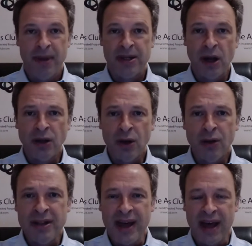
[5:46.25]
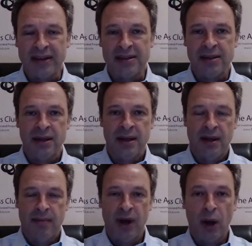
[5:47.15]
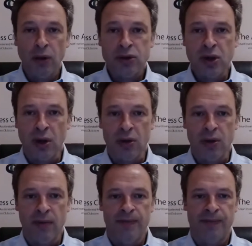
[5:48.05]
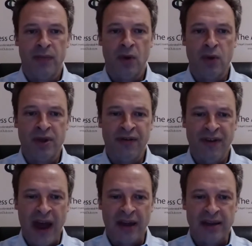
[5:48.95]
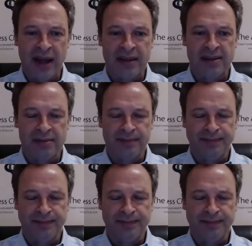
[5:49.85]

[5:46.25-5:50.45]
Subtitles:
But not only that, but also with the fact that